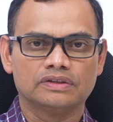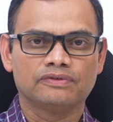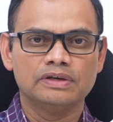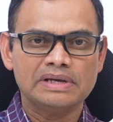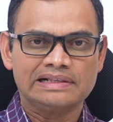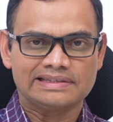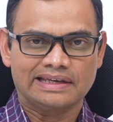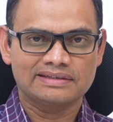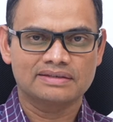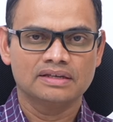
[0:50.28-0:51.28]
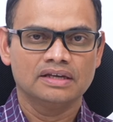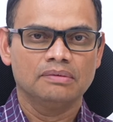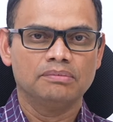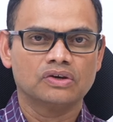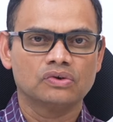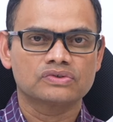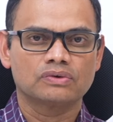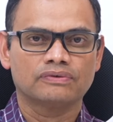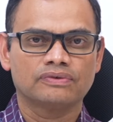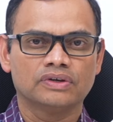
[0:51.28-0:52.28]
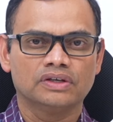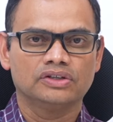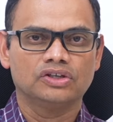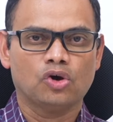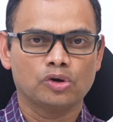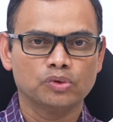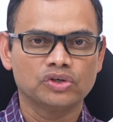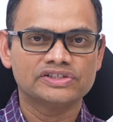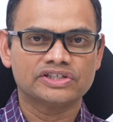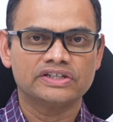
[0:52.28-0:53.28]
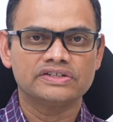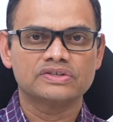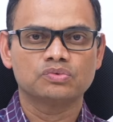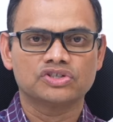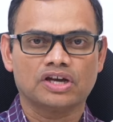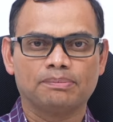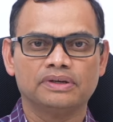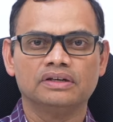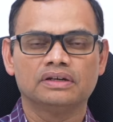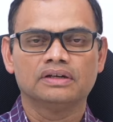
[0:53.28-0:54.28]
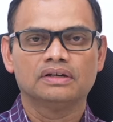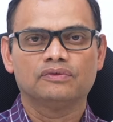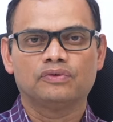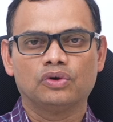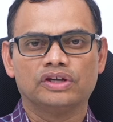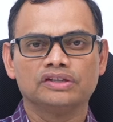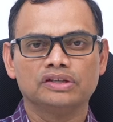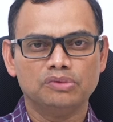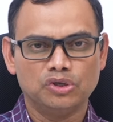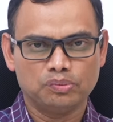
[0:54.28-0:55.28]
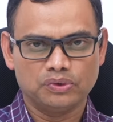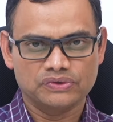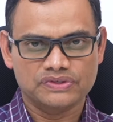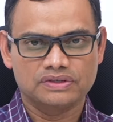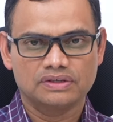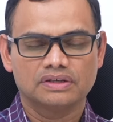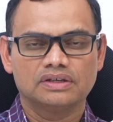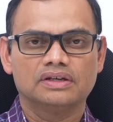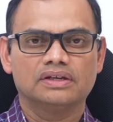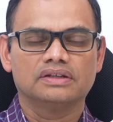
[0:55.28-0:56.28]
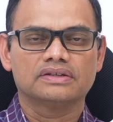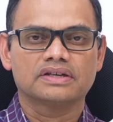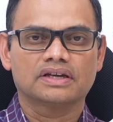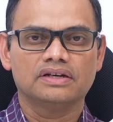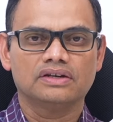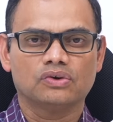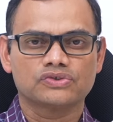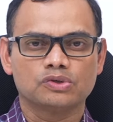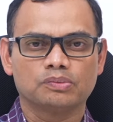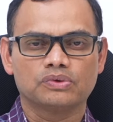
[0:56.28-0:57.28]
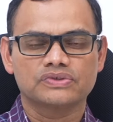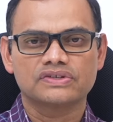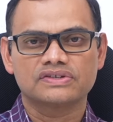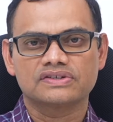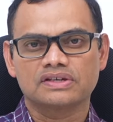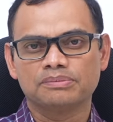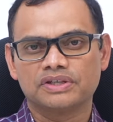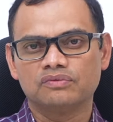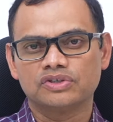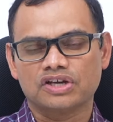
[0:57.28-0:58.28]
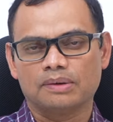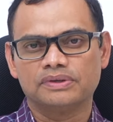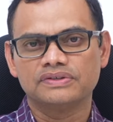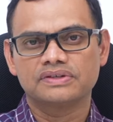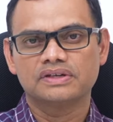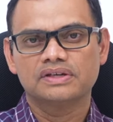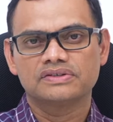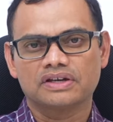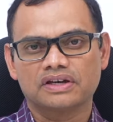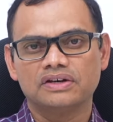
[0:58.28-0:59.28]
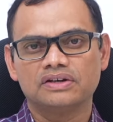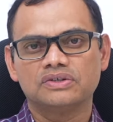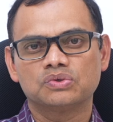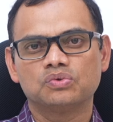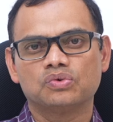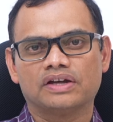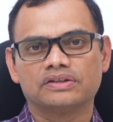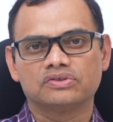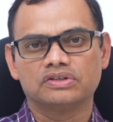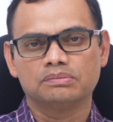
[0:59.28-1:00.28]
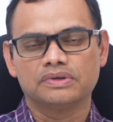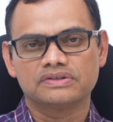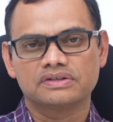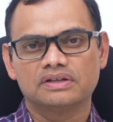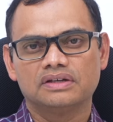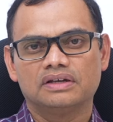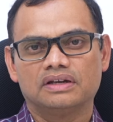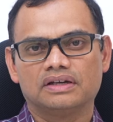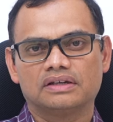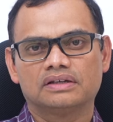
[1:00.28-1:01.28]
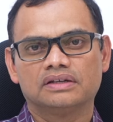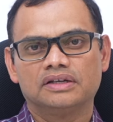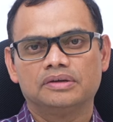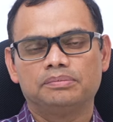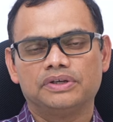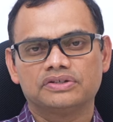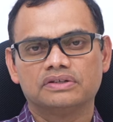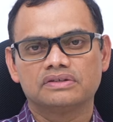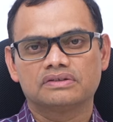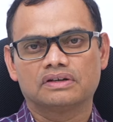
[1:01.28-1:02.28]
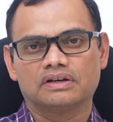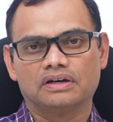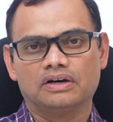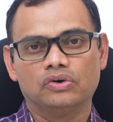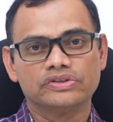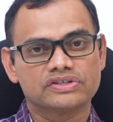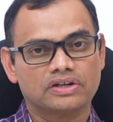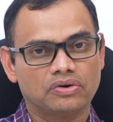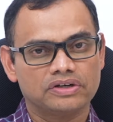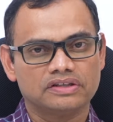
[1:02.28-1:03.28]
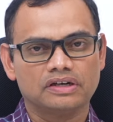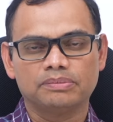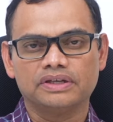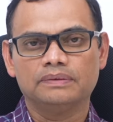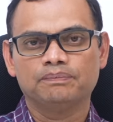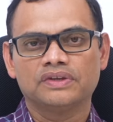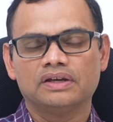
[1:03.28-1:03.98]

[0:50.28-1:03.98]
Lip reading: female sex because of the hormonal changes which happen following the menopause. The secondary osteoporosis is something which happens secondary to other treatments, like patients on steroid therapy